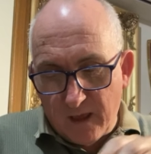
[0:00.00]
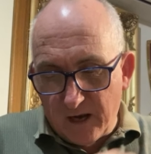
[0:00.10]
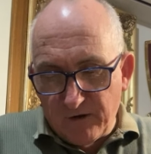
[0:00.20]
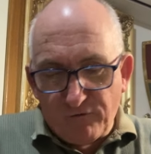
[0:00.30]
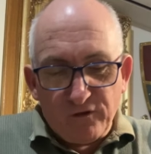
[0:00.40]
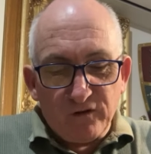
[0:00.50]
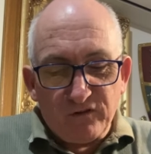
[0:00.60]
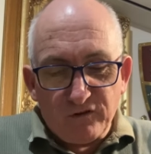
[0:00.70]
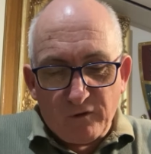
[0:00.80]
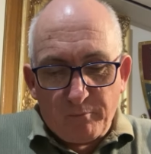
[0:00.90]
And if
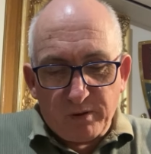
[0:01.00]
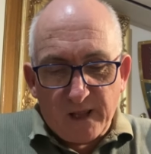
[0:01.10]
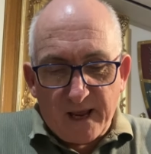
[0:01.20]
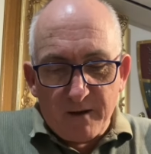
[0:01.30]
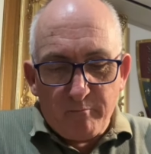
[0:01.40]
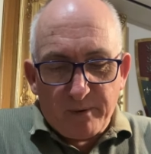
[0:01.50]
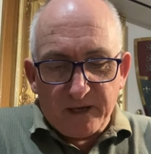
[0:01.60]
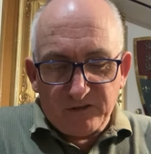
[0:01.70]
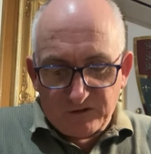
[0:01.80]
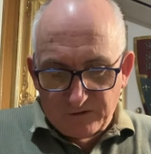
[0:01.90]
this is a
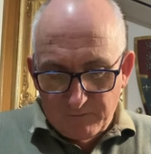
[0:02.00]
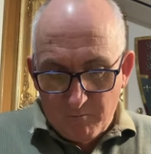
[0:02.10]
plant-based